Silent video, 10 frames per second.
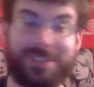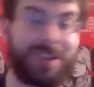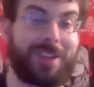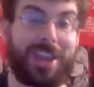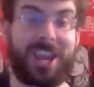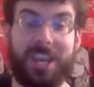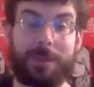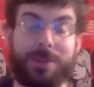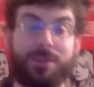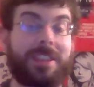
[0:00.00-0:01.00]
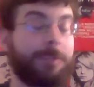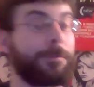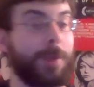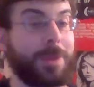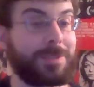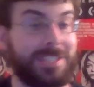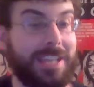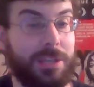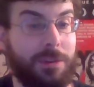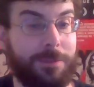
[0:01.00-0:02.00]
So you'd be training the
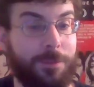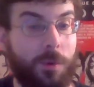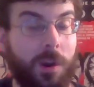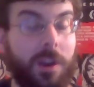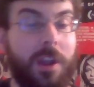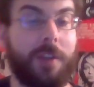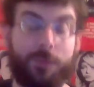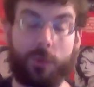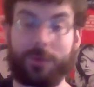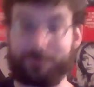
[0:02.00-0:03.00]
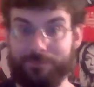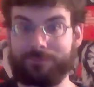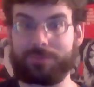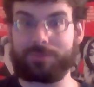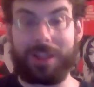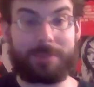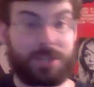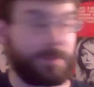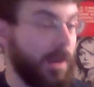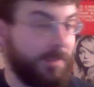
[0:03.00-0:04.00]
frequency I do it for probably a
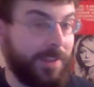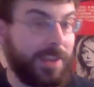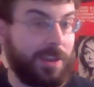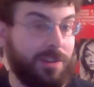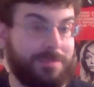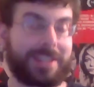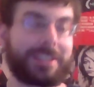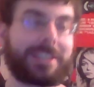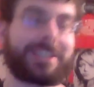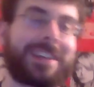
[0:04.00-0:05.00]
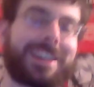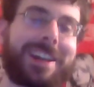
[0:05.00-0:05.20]
much better video, admittedly.